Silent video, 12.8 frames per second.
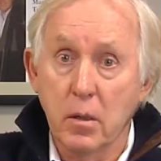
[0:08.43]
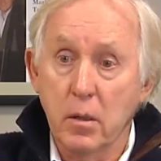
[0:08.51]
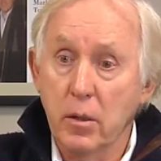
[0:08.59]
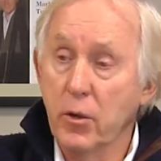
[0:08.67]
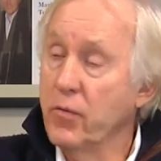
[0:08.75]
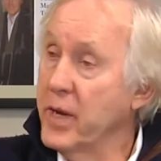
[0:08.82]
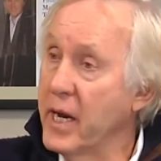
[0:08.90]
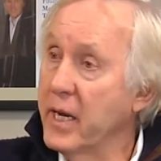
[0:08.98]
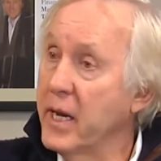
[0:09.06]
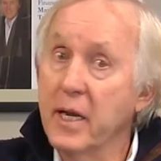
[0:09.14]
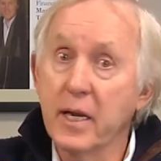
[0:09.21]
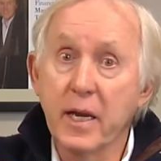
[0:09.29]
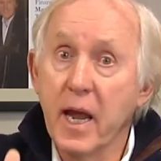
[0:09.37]
You've got to
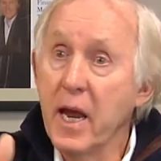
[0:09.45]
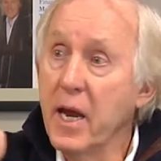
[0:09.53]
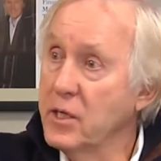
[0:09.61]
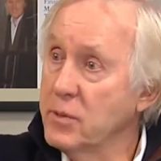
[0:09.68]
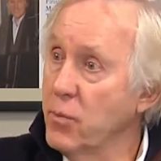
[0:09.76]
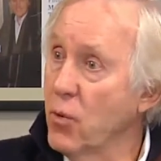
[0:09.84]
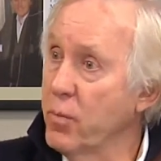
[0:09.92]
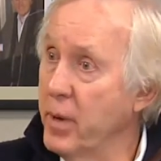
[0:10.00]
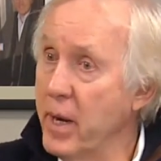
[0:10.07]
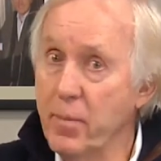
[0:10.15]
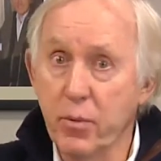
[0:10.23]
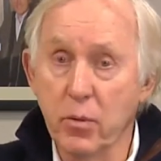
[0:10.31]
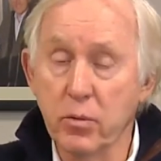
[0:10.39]
engage more
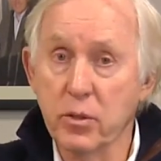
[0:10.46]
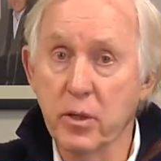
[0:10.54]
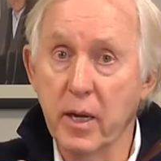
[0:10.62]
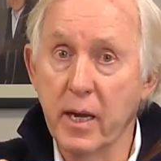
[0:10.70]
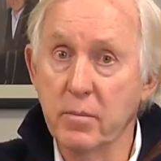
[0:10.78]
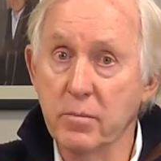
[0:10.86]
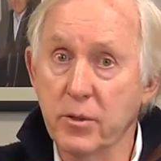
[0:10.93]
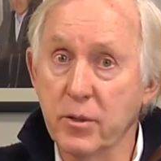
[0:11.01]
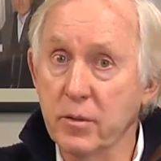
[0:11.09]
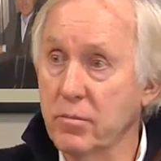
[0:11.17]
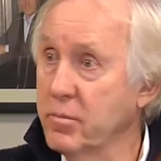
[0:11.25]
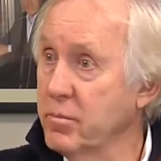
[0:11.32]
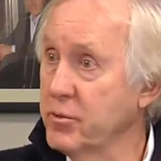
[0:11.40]
people to
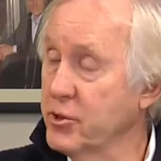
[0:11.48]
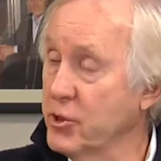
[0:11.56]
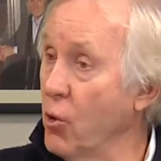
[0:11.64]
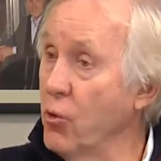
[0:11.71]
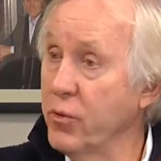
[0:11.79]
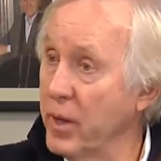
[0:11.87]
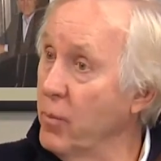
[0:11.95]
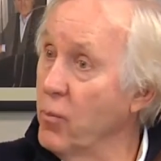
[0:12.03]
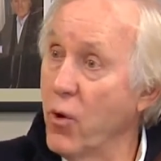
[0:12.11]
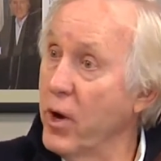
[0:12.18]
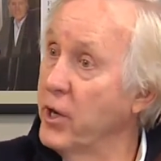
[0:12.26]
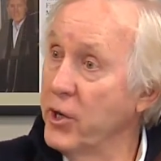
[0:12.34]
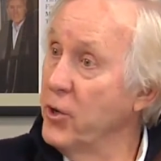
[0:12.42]
show them
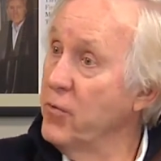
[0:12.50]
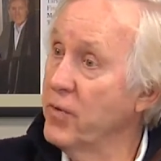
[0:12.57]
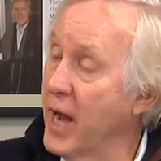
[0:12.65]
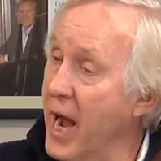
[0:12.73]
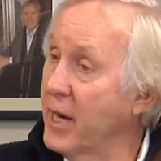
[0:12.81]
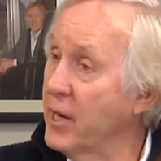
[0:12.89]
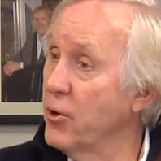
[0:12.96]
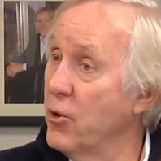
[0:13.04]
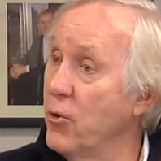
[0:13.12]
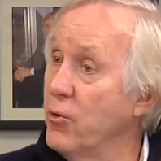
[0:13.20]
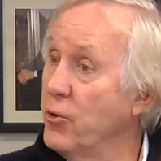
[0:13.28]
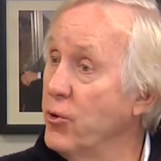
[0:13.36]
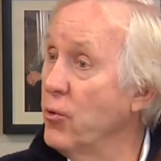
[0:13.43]
what you've got and
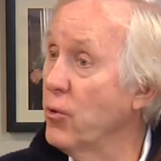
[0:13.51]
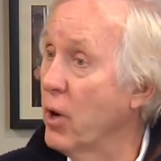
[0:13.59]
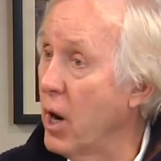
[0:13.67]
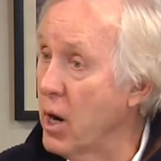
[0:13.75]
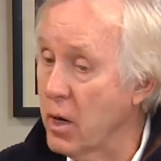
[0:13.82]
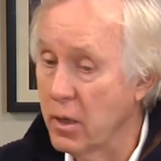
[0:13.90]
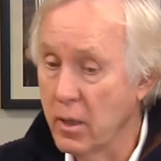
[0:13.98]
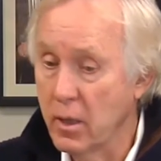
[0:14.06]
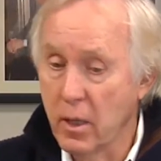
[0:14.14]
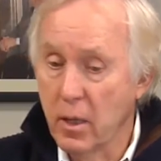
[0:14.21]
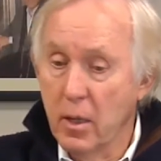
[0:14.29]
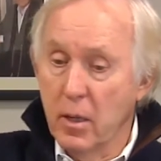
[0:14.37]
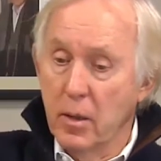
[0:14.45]
who you are.
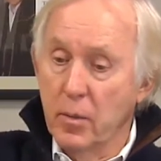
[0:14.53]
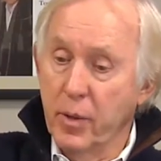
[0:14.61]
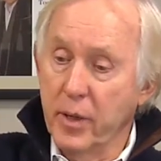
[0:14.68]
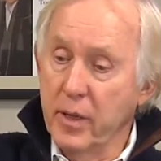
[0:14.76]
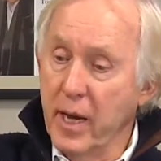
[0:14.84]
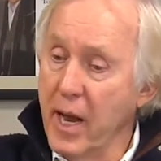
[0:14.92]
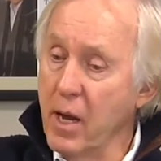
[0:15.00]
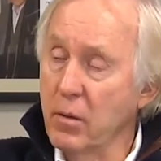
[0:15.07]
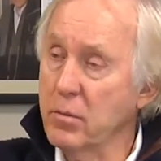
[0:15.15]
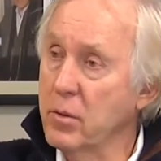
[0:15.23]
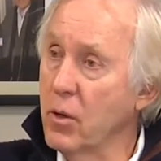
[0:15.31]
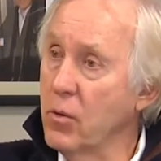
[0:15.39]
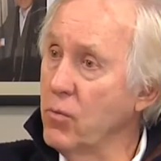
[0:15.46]
But now,
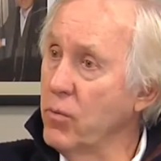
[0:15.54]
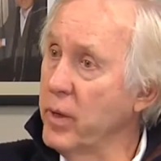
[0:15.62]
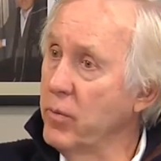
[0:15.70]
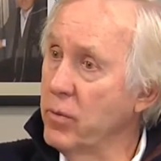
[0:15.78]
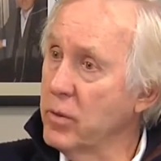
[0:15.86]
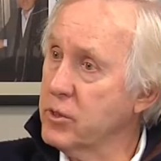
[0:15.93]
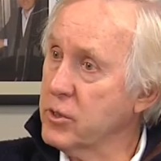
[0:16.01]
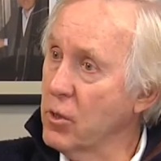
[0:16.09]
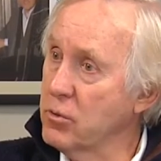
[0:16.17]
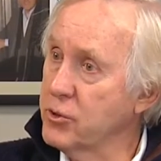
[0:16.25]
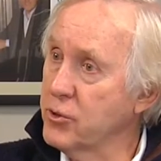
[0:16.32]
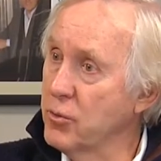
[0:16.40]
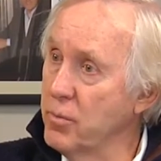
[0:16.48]
don't we, with
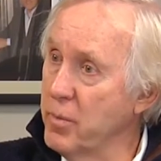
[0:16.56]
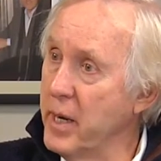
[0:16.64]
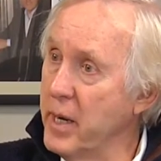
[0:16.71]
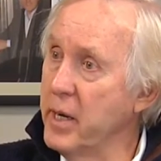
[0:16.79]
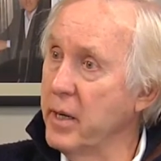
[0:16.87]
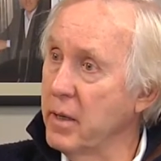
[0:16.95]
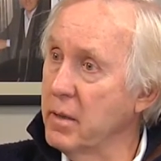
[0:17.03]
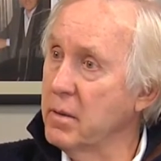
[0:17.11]
social media,